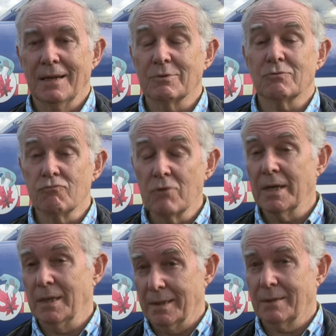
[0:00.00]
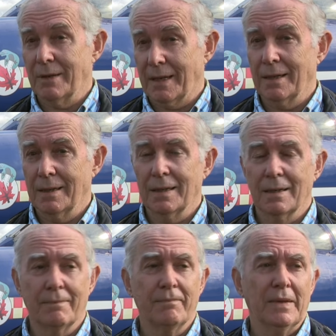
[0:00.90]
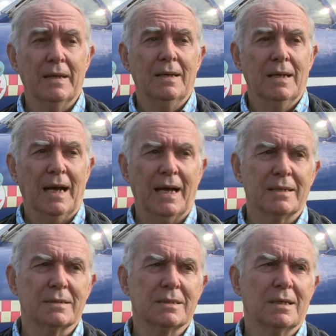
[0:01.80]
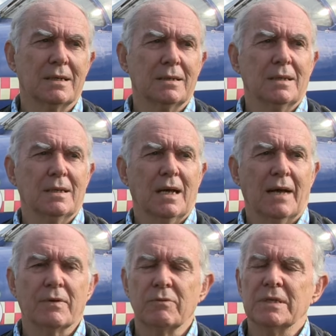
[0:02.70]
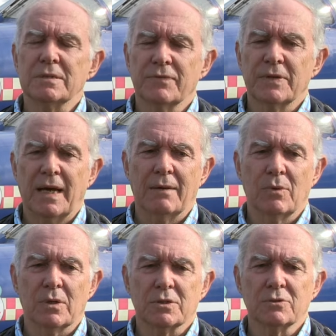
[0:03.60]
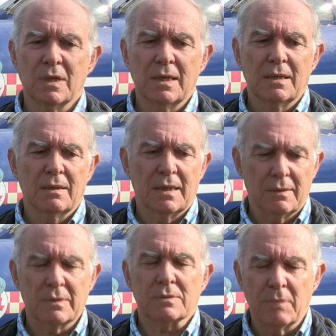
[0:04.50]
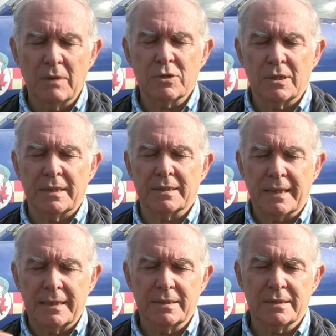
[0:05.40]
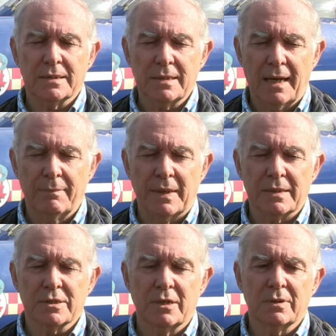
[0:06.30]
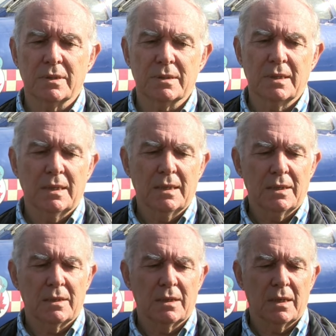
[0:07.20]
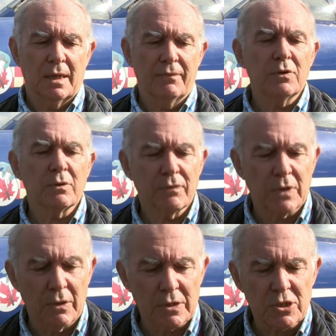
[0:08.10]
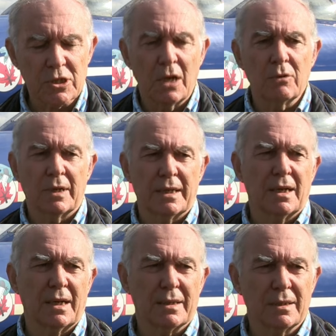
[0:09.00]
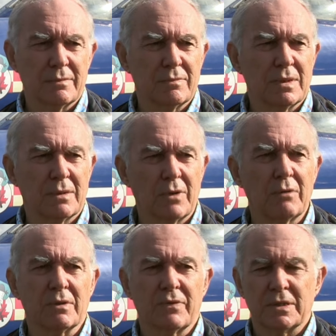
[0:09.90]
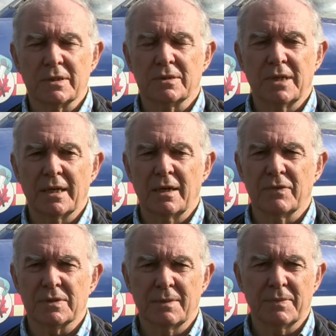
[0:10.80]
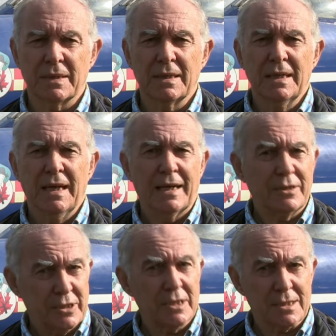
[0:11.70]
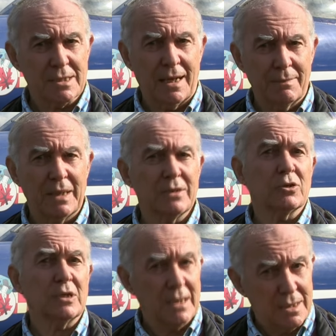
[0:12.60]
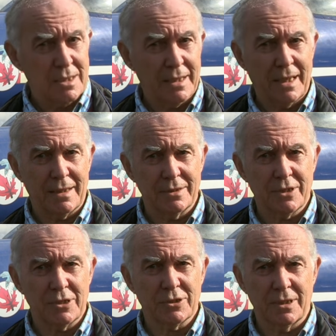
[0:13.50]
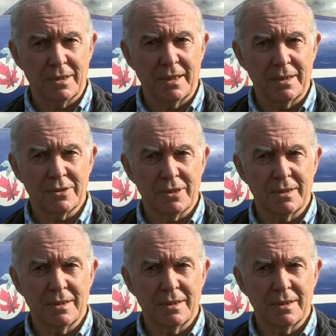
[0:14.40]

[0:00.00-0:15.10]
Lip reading: It was really quick. And the reason for that was it was mostly to get into this habit, so that if you were going slowly, like a rolling vertical takeoff or something, and you didn't slam it, you could easily get ingestion in the engine.